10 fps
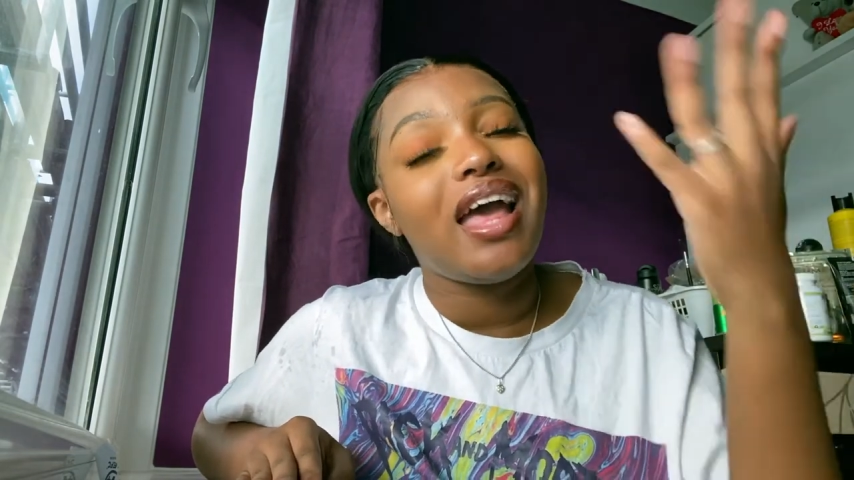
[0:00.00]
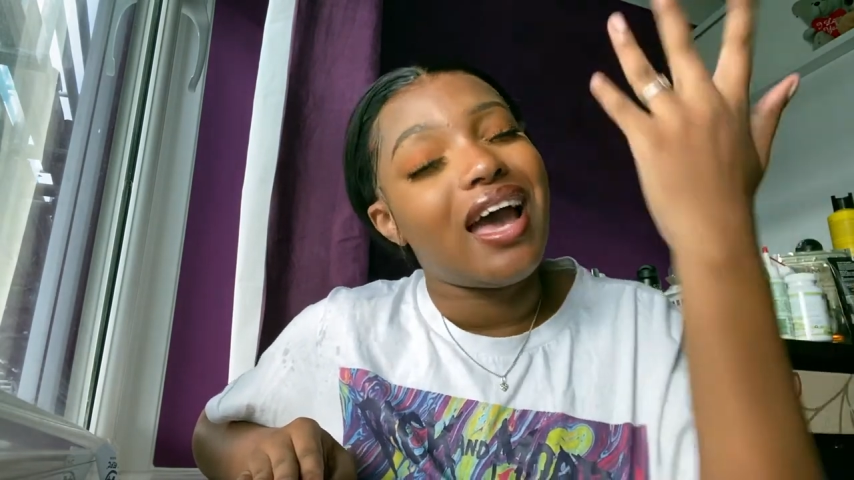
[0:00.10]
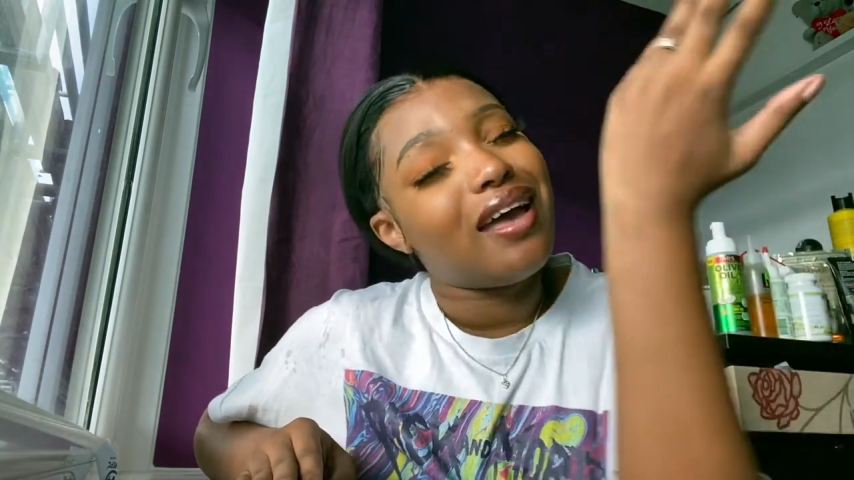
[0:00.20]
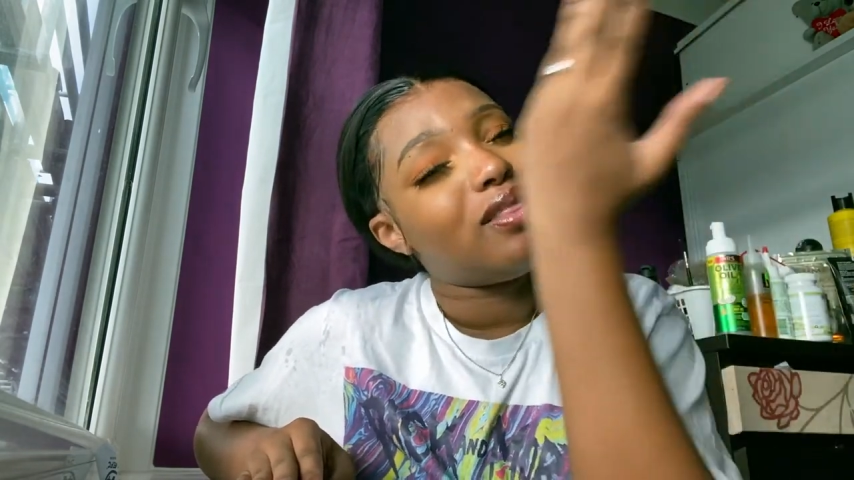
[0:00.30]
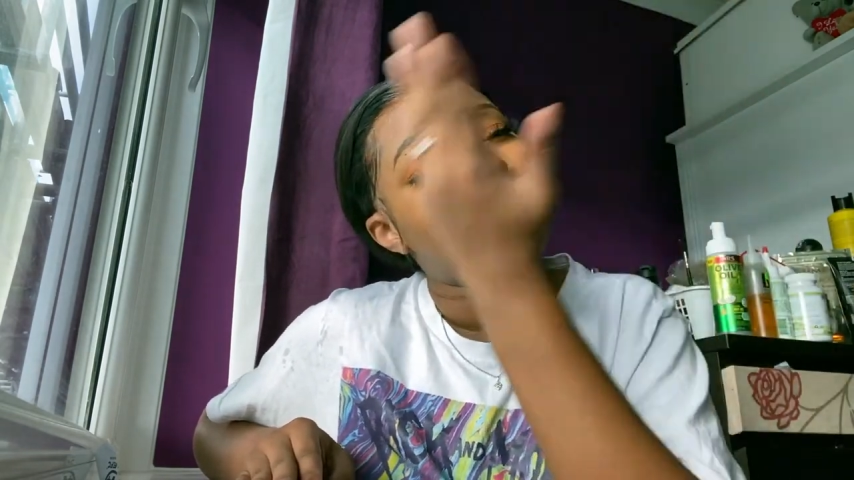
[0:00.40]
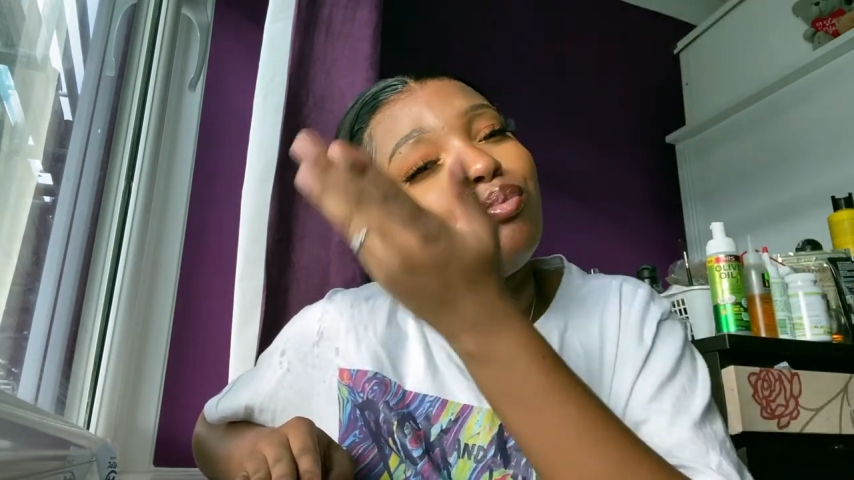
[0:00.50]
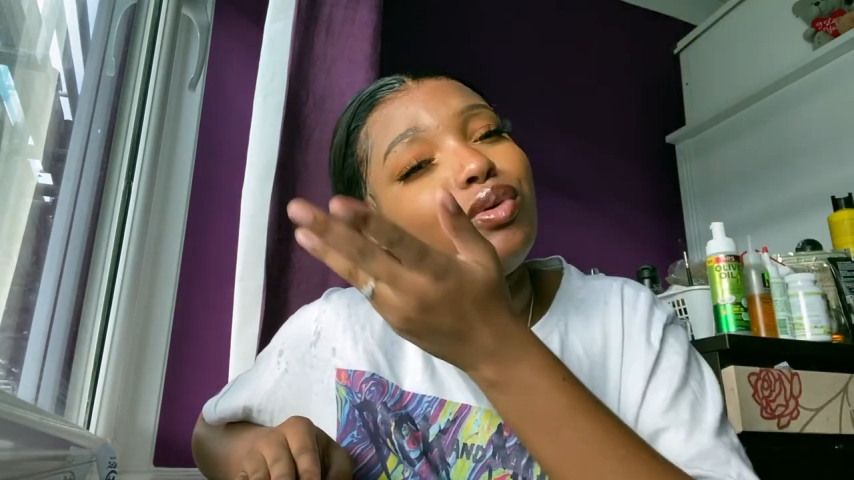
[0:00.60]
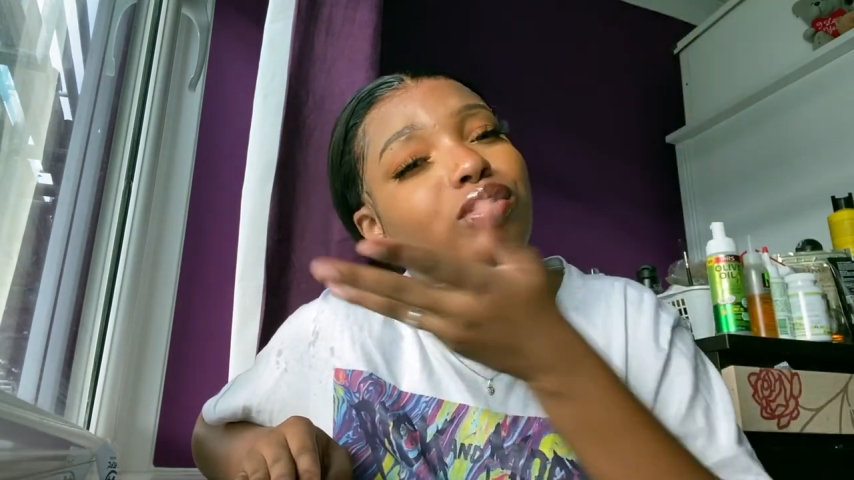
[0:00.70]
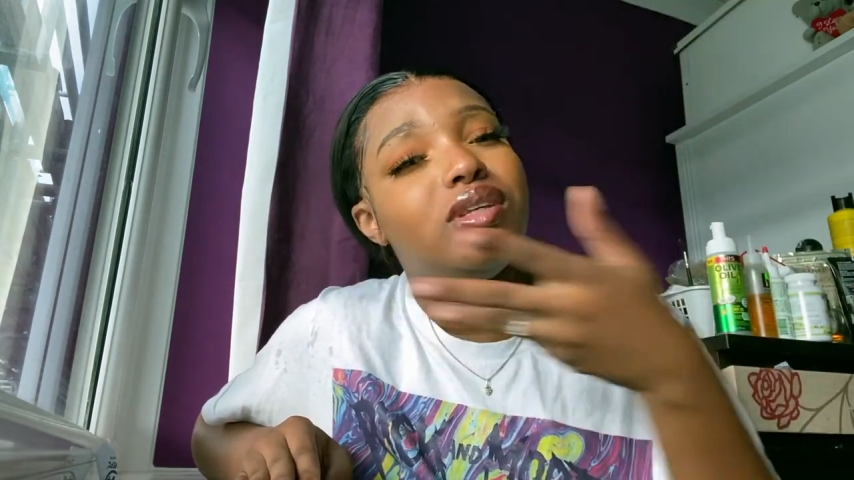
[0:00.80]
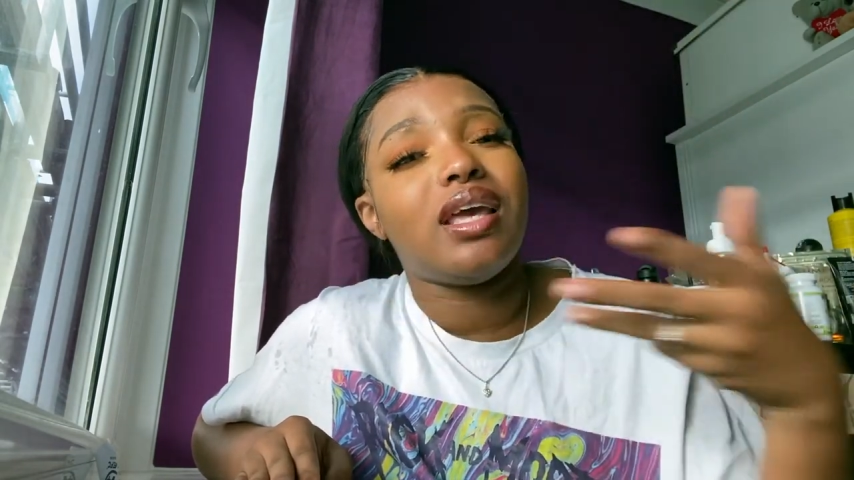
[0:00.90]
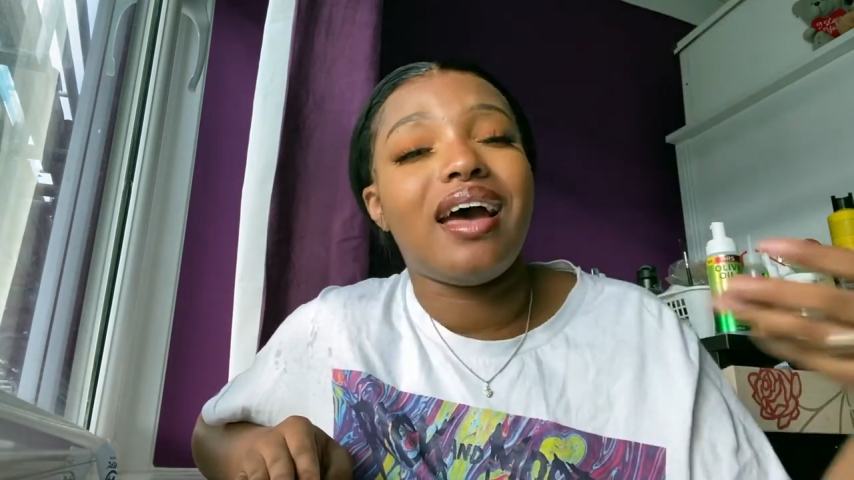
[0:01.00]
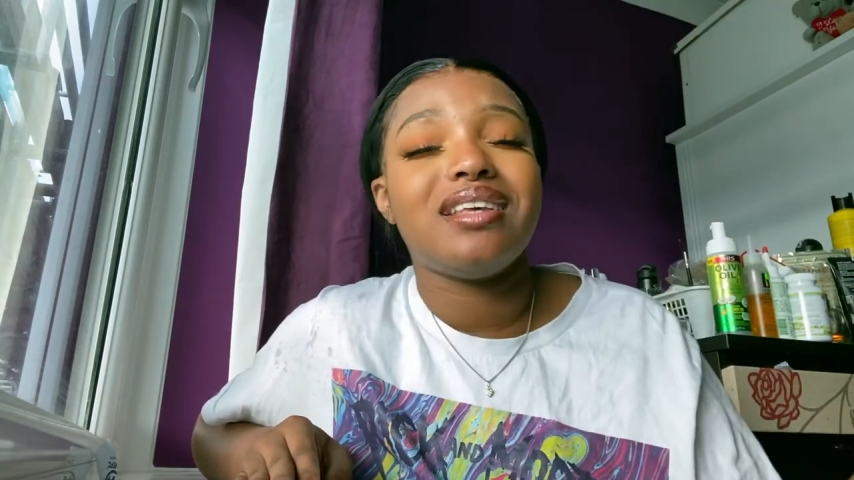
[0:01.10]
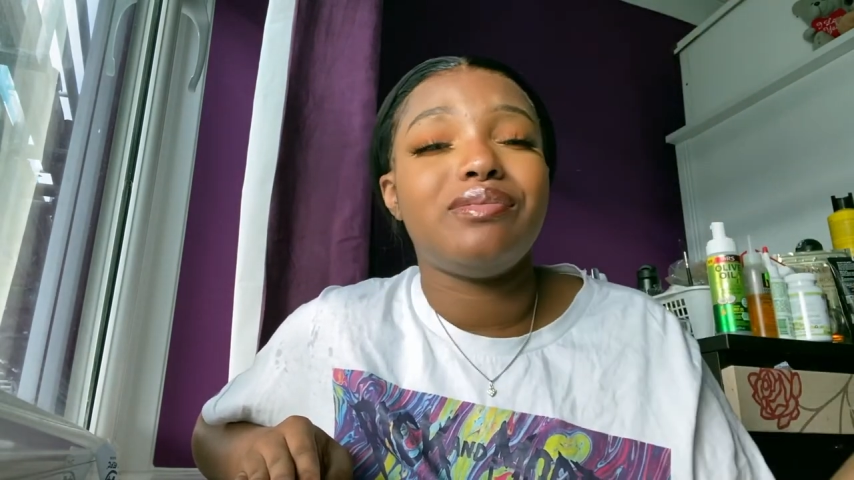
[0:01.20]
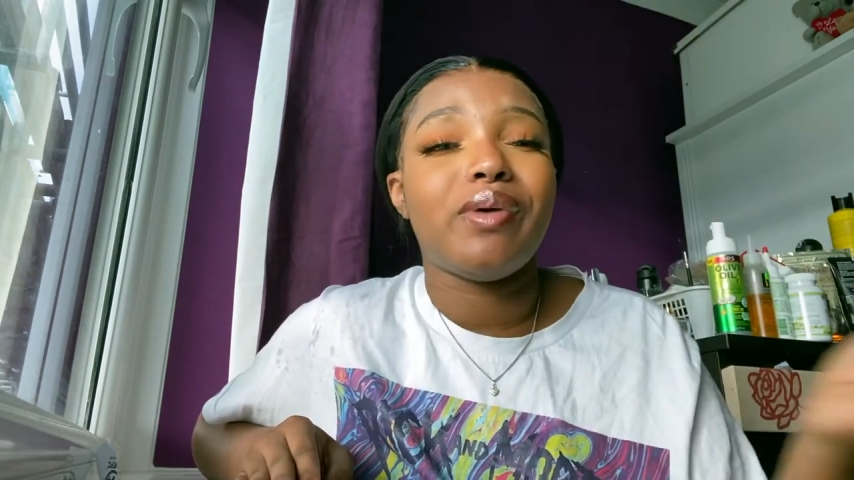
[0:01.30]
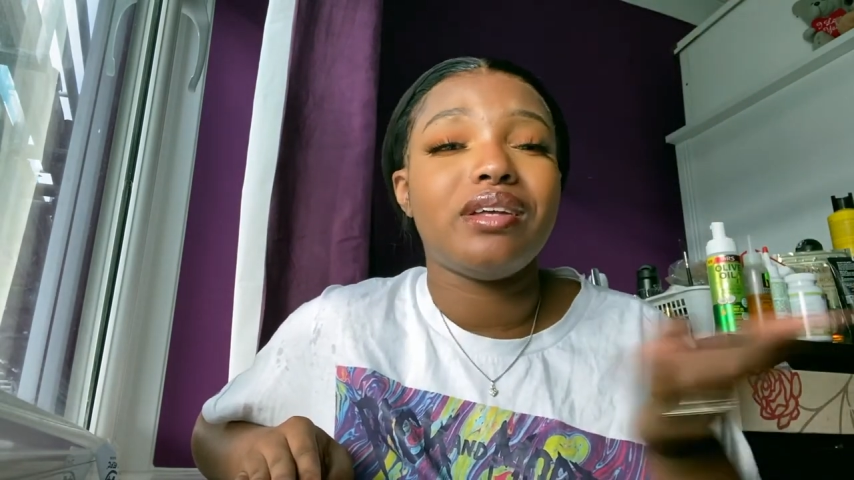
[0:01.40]
and the beauty
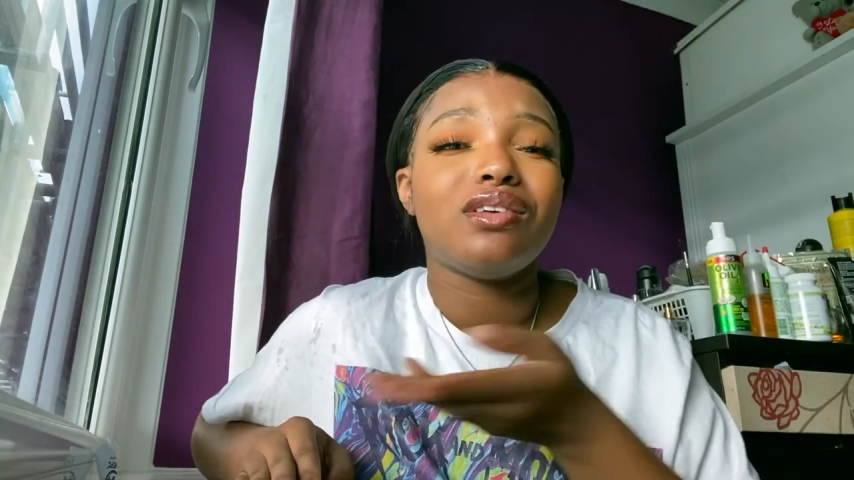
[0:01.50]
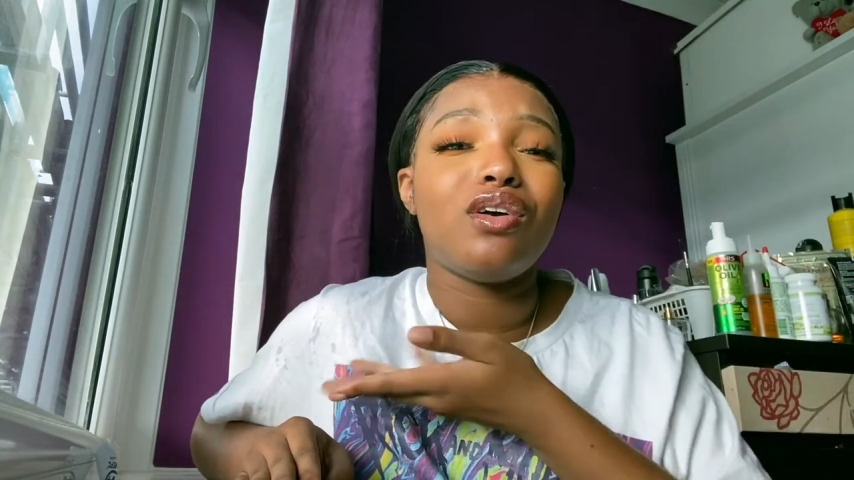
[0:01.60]
aspect